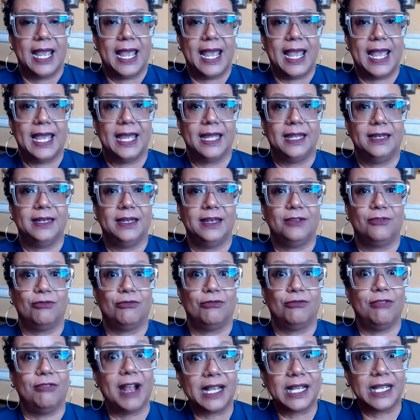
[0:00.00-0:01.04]
and
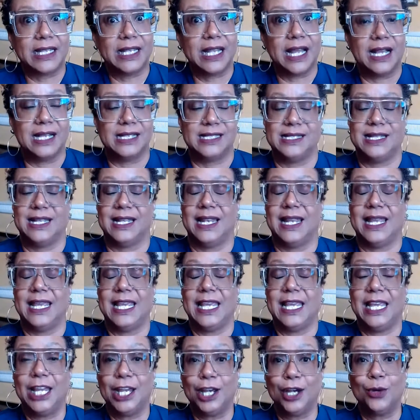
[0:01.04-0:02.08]
recognized that
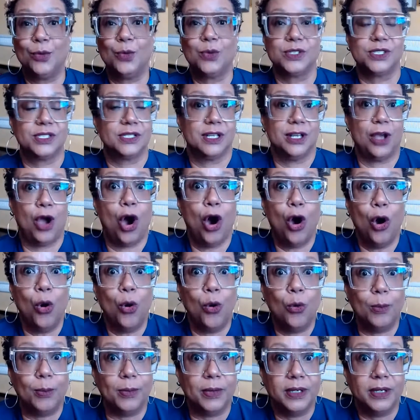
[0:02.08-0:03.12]
here was
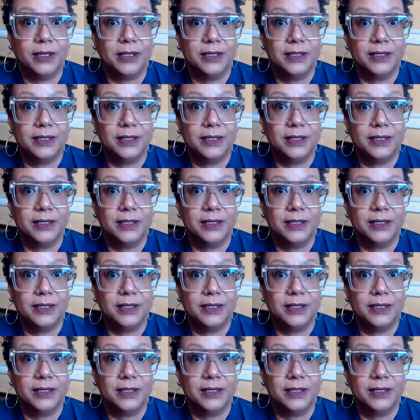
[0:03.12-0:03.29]
home,